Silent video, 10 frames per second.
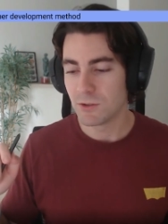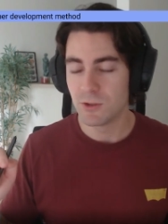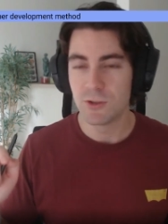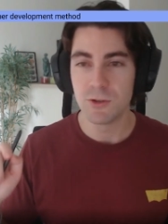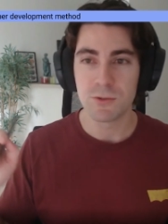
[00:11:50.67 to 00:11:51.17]

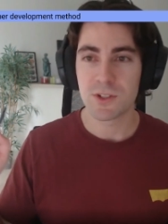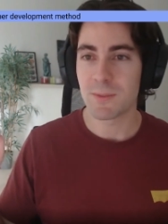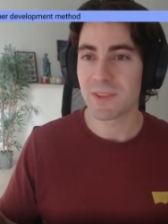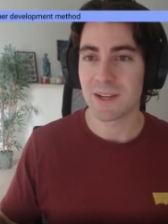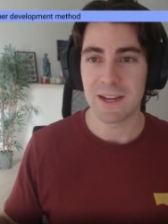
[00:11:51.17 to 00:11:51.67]
do
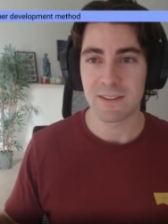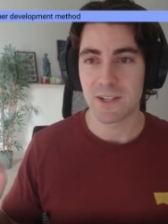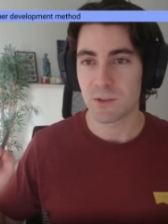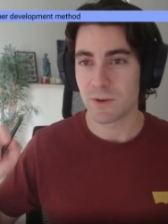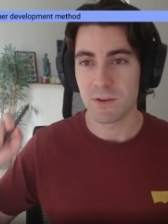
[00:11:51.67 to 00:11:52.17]
something like
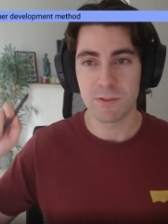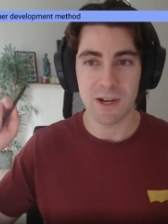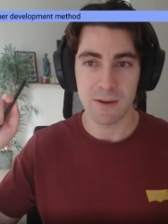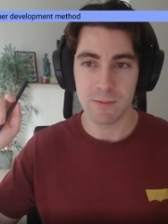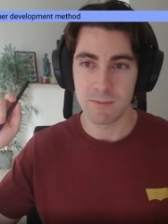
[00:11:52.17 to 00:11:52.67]
this when you've
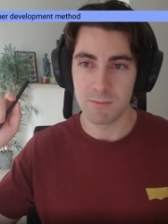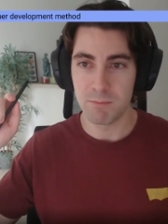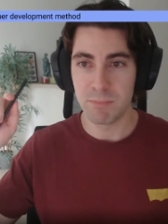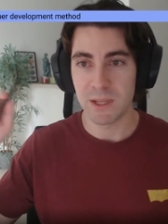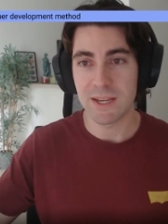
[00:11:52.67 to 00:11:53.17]
got
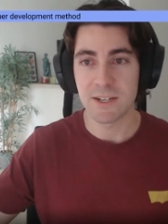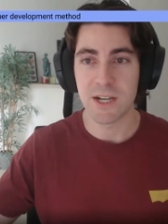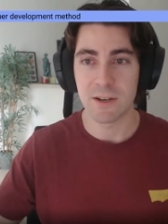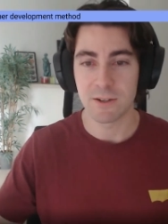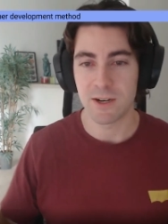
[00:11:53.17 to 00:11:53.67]

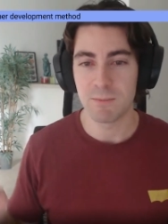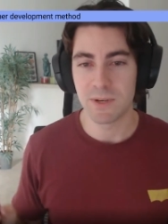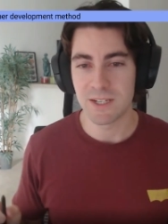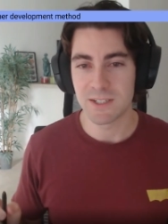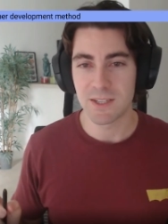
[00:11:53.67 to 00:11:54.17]
billion-dollar
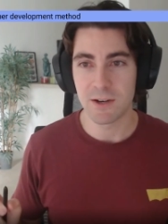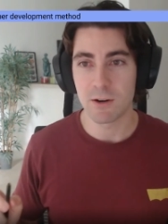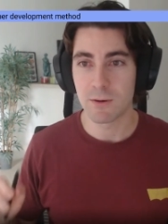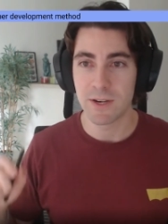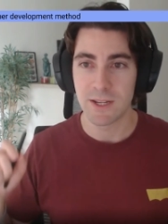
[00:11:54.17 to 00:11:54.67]
companies that
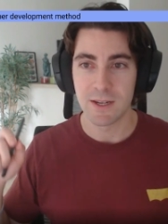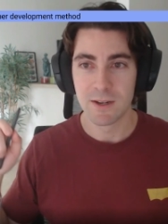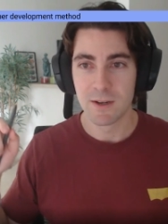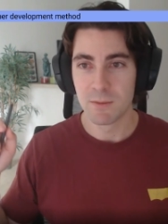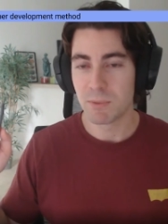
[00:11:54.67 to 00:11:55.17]
already
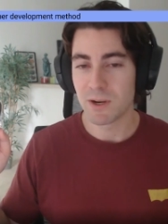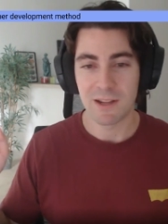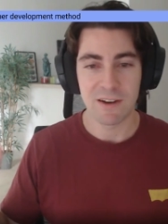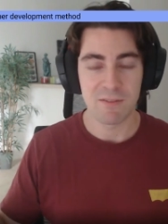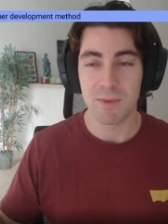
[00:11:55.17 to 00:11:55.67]
put a
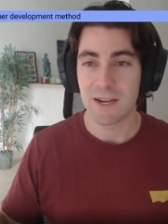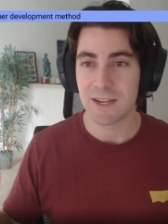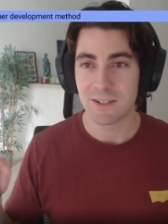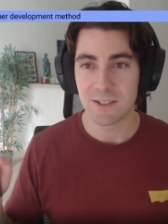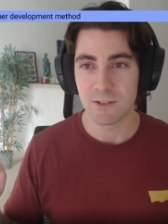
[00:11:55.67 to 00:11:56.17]
lot of
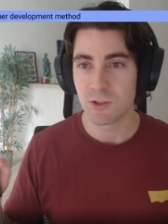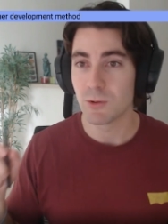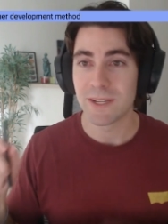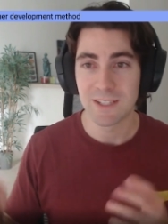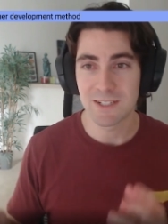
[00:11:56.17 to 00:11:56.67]
money into
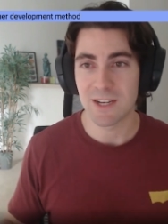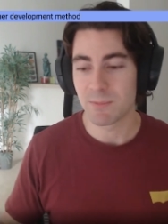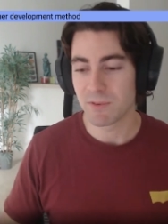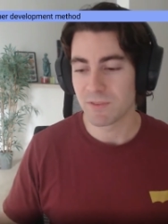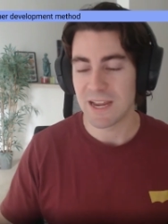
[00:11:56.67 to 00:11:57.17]
doing this
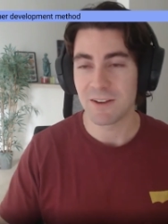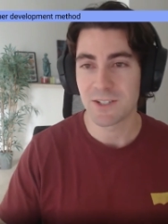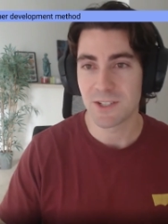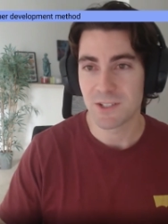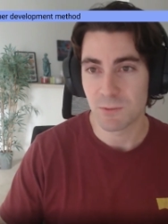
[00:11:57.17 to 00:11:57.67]
type of
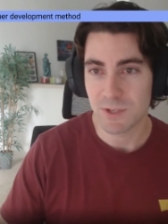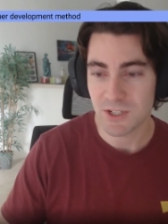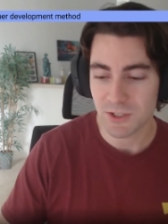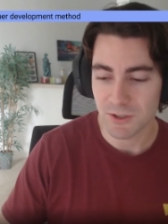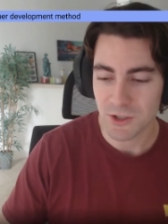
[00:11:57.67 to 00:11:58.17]
analysis and
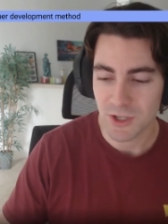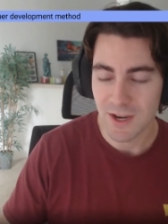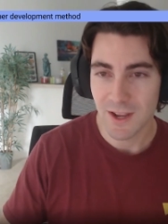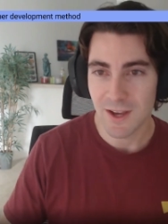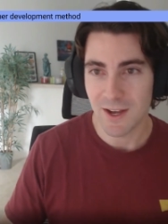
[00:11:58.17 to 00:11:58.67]
research?
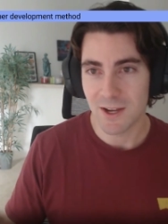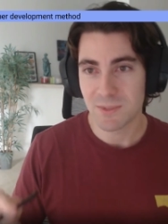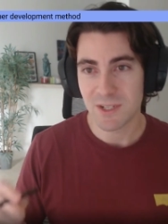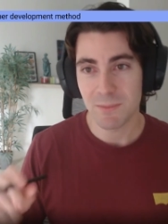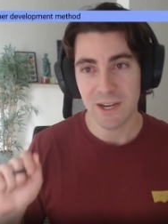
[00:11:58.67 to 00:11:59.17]

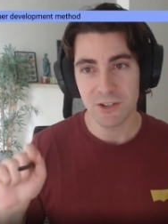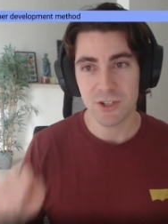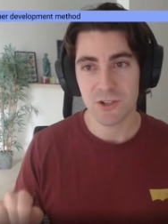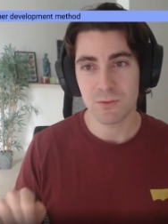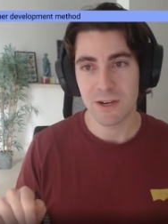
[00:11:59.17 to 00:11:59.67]
Something I
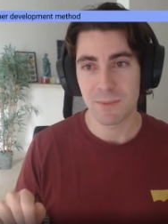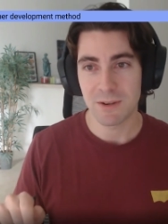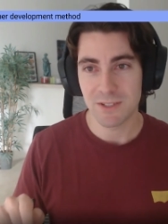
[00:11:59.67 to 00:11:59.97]
just read about